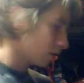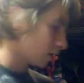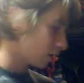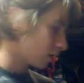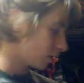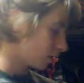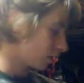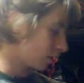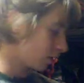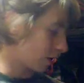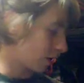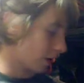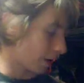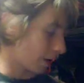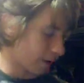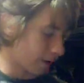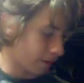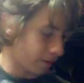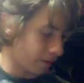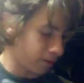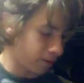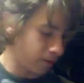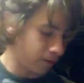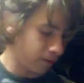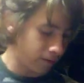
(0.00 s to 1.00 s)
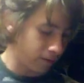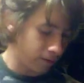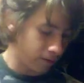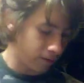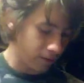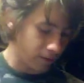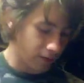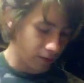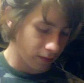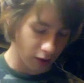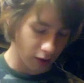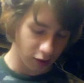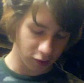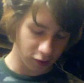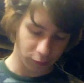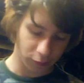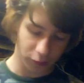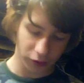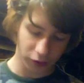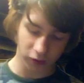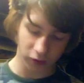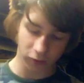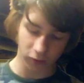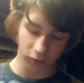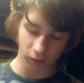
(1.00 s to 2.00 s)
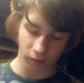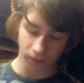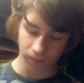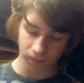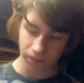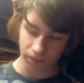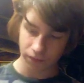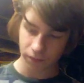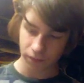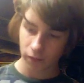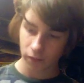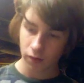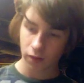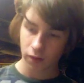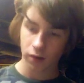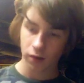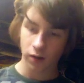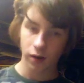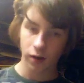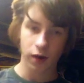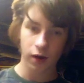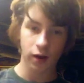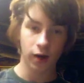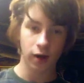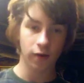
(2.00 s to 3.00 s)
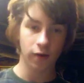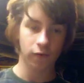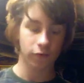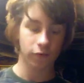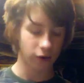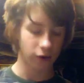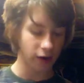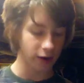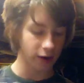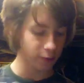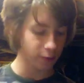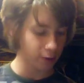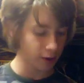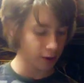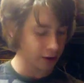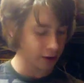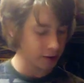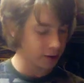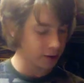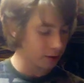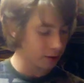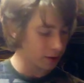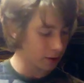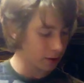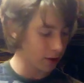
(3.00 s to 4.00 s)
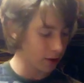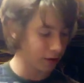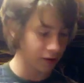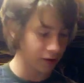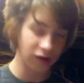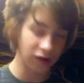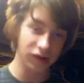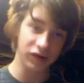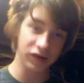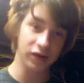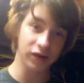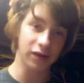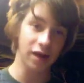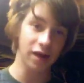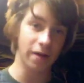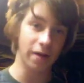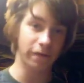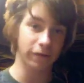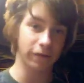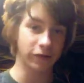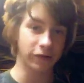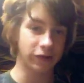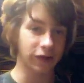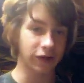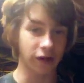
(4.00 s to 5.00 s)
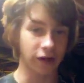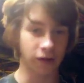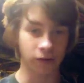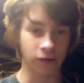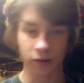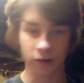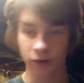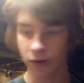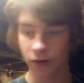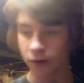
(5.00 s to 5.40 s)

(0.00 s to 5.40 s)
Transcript: So yeah, it's pretty cool. For anyone, this is not for sale,